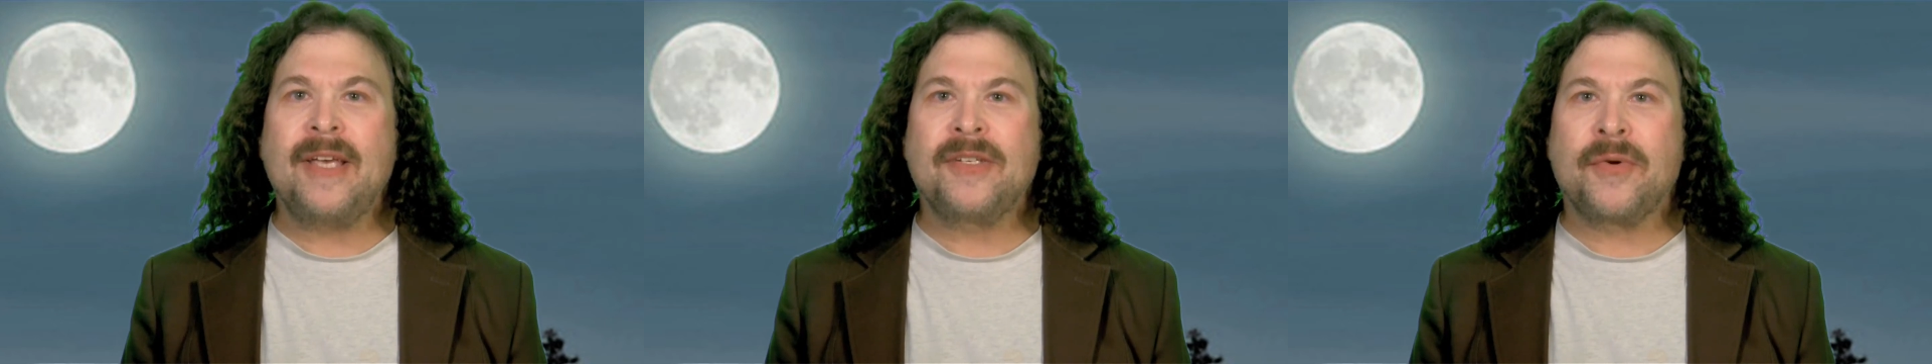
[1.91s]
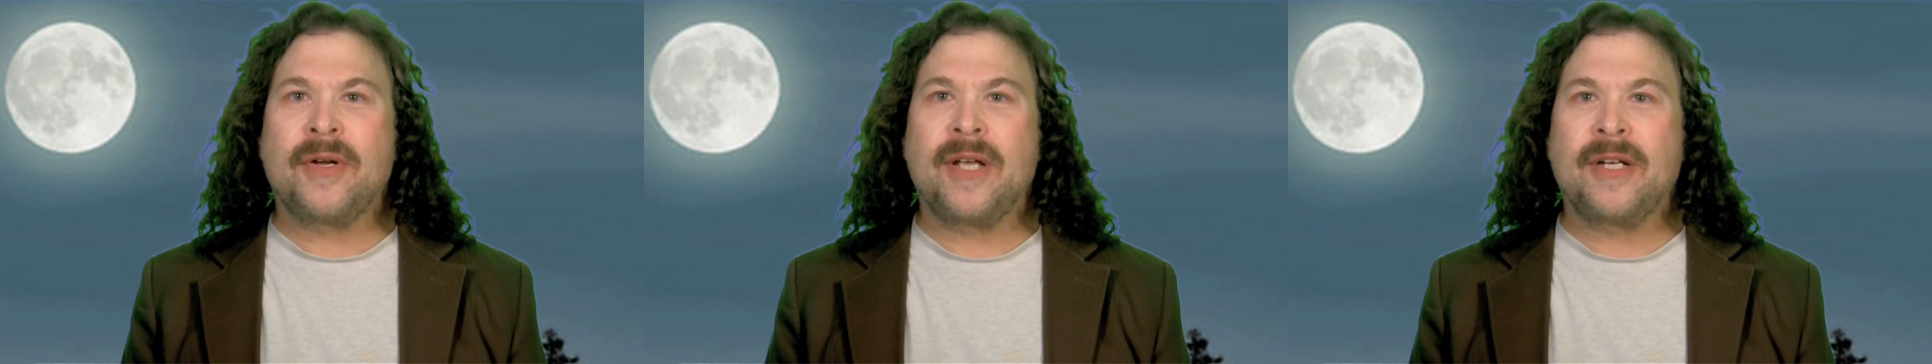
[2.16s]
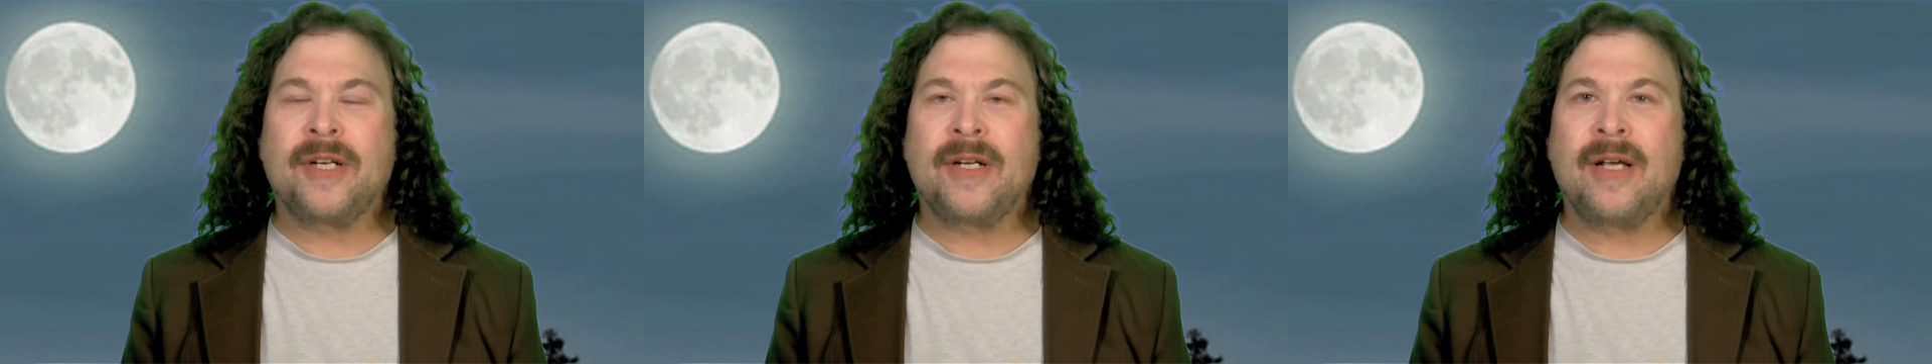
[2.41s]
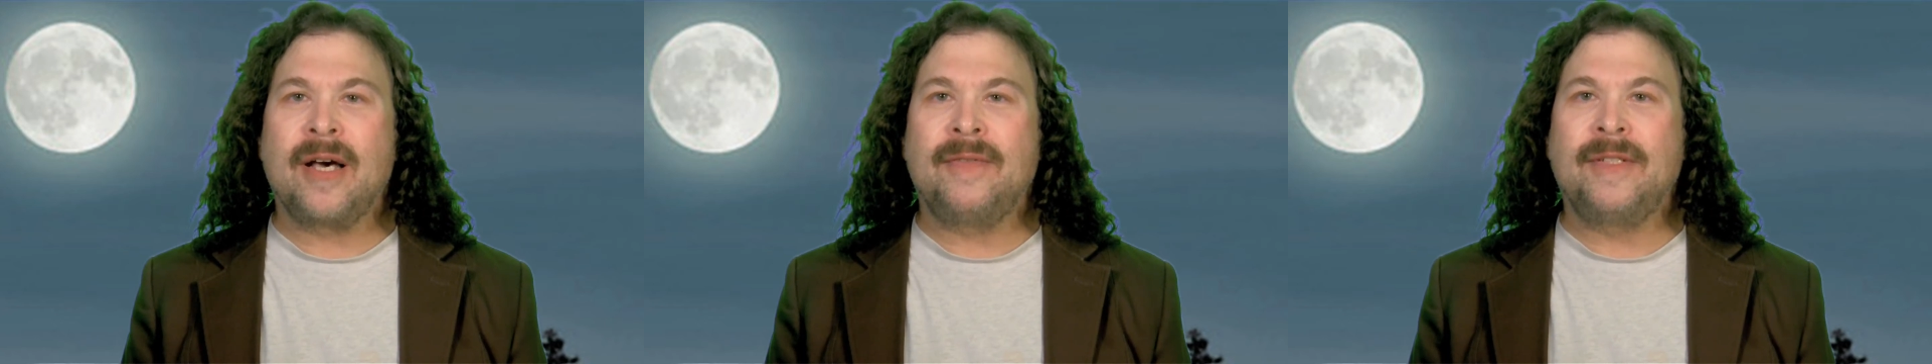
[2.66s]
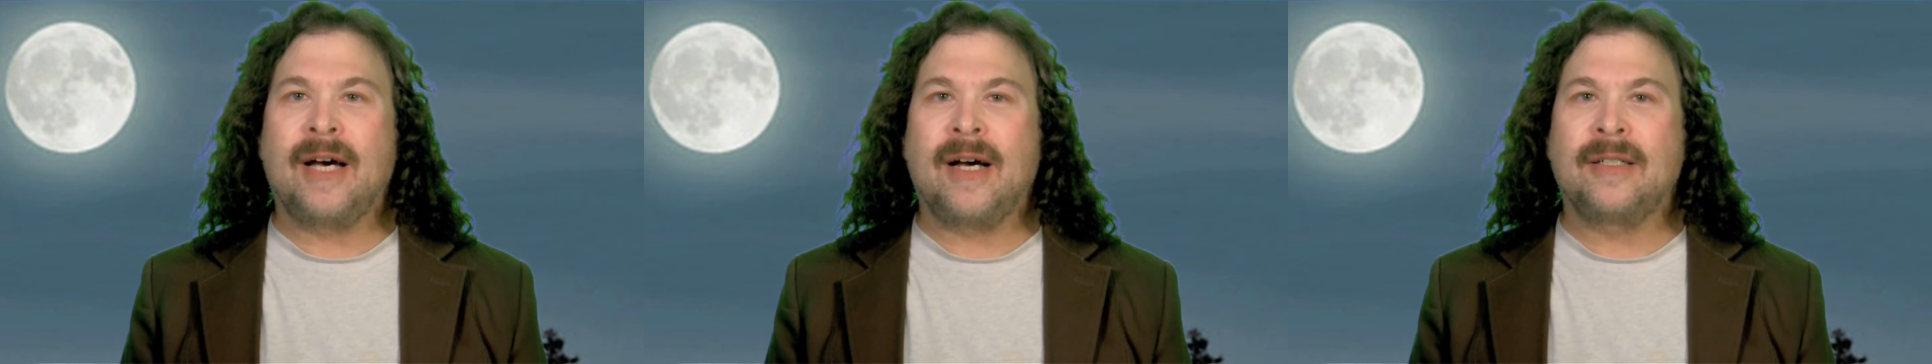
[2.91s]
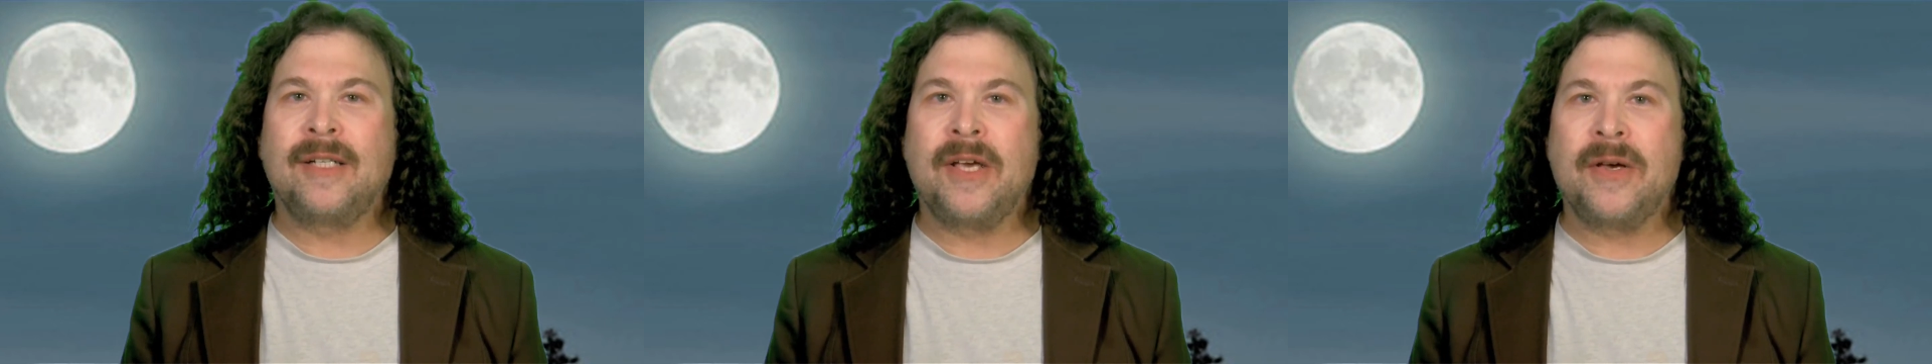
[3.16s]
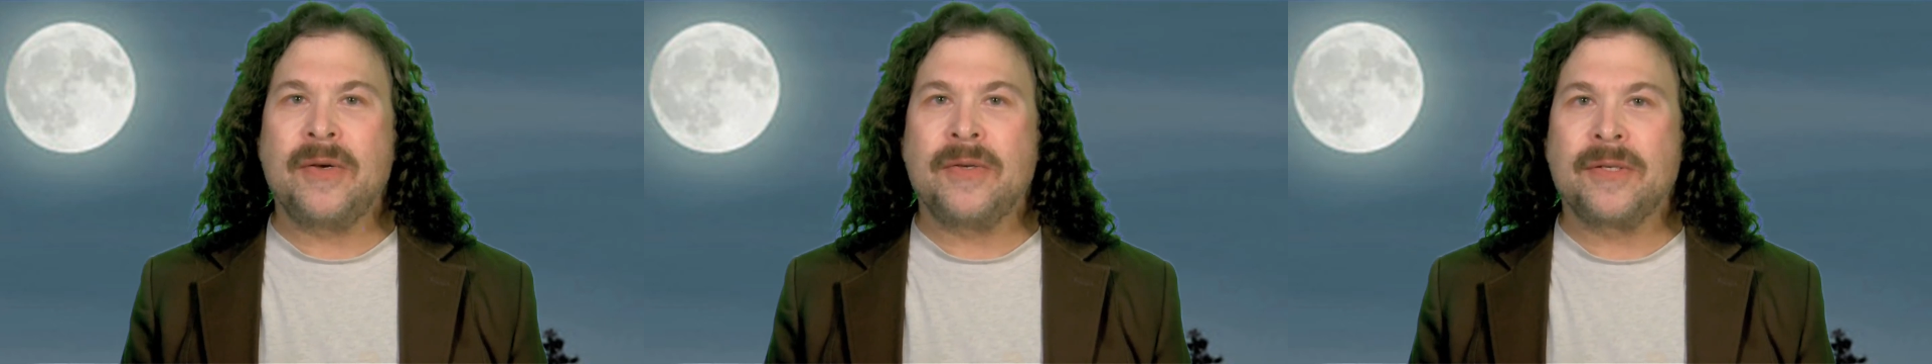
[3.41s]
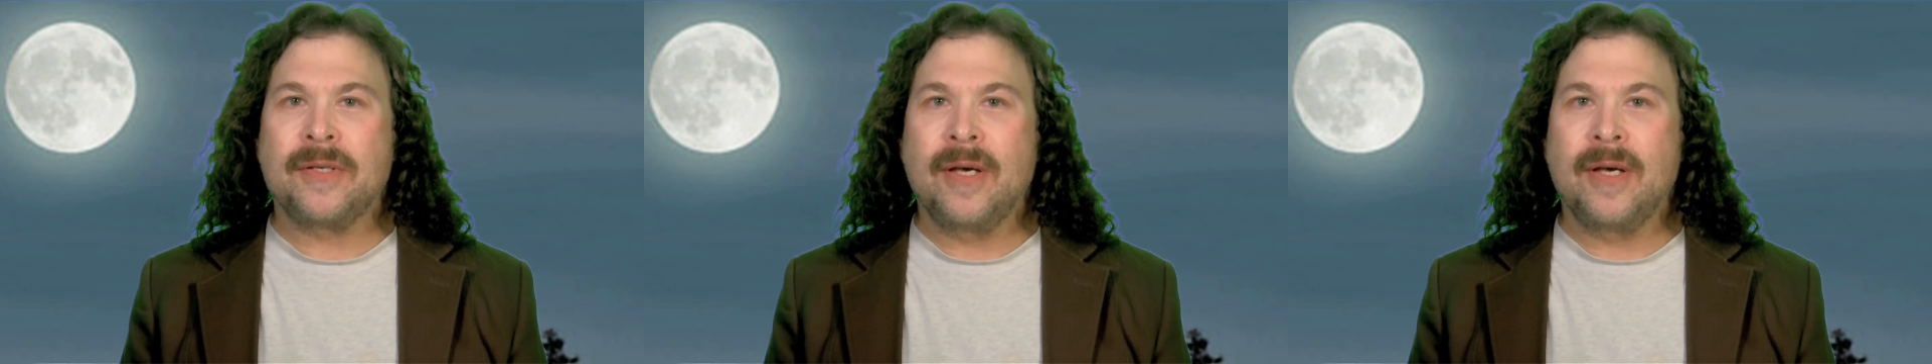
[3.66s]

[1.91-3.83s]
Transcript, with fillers: Easter edition of Dog News.